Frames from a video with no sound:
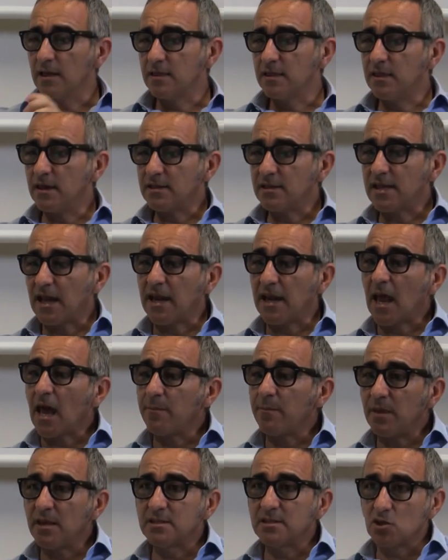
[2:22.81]
the
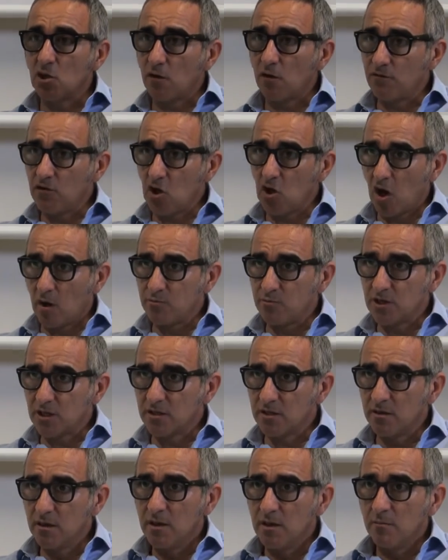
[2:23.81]
dynamics of the
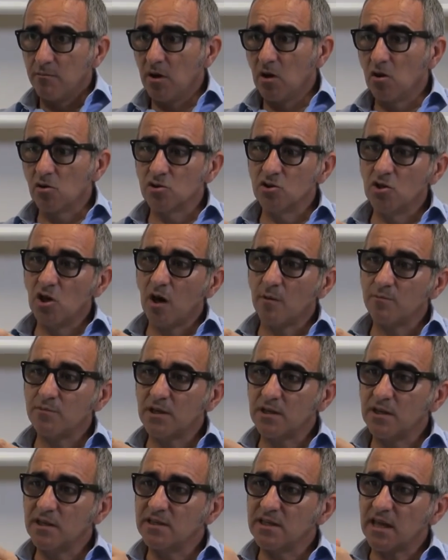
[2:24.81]
object because the
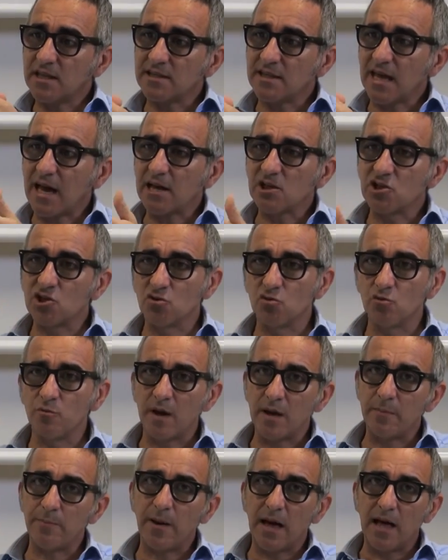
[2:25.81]
object is attached to
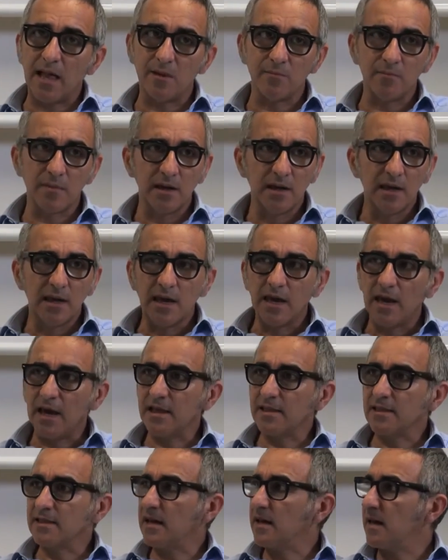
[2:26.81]
my palm
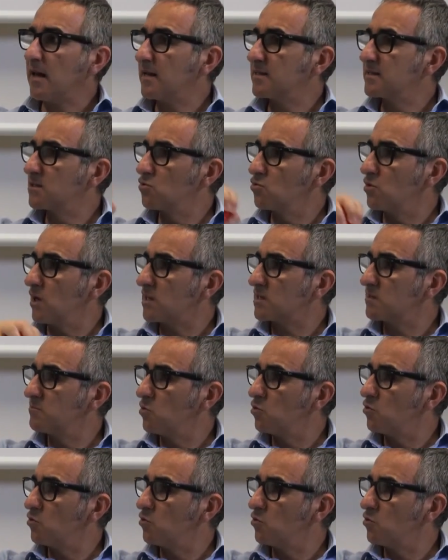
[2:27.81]
and uh, as soon as,